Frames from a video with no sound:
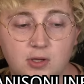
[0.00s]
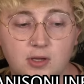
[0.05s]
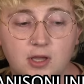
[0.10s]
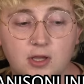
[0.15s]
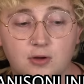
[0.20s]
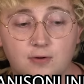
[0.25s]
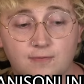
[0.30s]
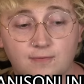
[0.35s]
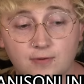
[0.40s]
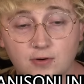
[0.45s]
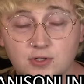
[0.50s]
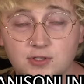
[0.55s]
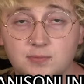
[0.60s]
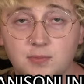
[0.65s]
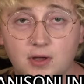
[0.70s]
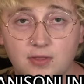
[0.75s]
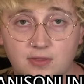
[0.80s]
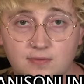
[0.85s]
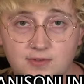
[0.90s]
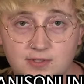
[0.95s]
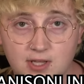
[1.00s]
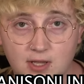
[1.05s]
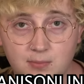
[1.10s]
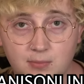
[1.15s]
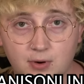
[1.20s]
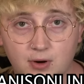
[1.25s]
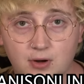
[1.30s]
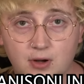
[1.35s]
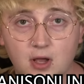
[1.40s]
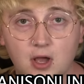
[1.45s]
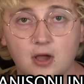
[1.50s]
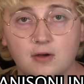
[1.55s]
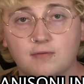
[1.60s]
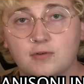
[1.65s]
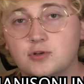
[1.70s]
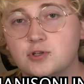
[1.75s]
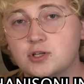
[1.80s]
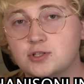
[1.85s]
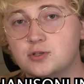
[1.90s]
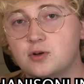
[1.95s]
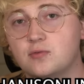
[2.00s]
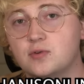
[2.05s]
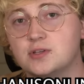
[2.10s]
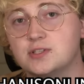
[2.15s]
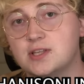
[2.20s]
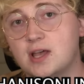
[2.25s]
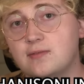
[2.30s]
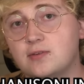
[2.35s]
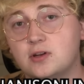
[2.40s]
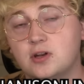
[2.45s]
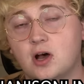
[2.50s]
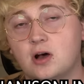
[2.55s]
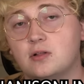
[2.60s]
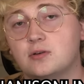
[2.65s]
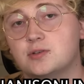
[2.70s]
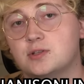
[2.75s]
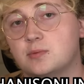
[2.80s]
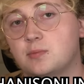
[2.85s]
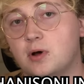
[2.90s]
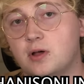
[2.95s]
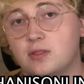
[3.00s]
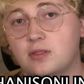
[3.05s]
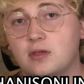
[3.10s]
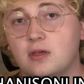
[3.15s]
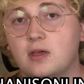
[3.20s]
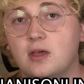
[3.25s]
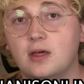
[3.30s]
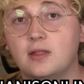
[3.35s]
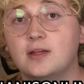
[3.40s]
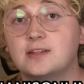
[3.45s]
you can get your first month of Scentbird for just over $7 a month.